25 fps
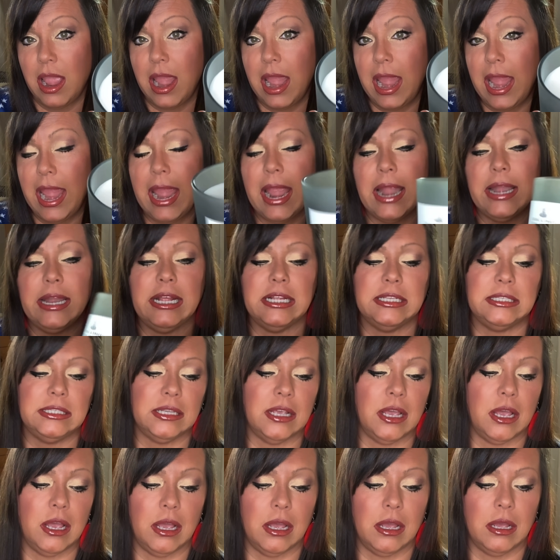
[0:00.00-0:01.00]
And it's
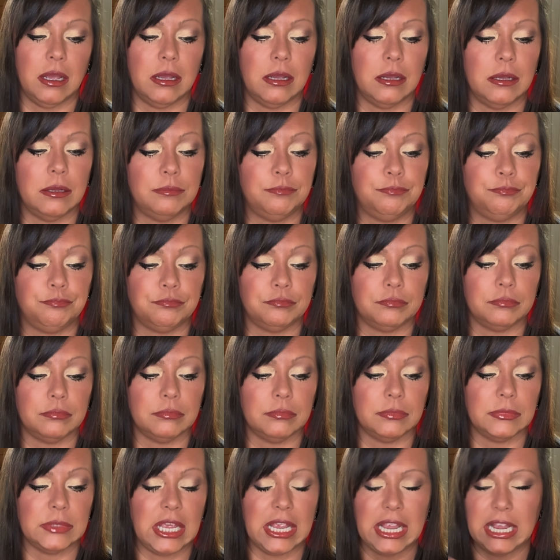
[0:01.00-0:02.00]
a
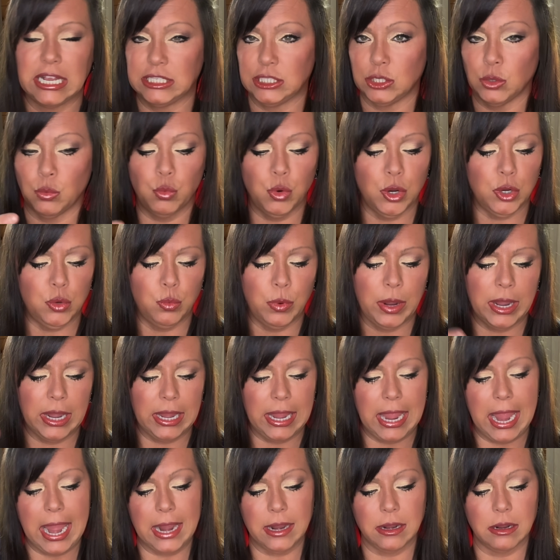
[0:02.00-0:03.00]
wood
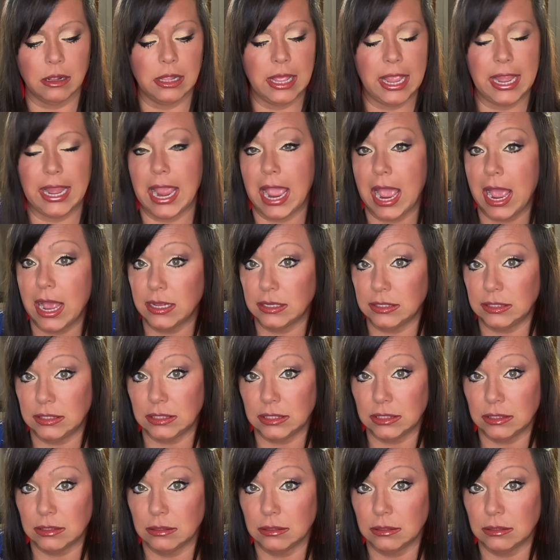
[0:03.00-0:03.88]
wick candle, I guess.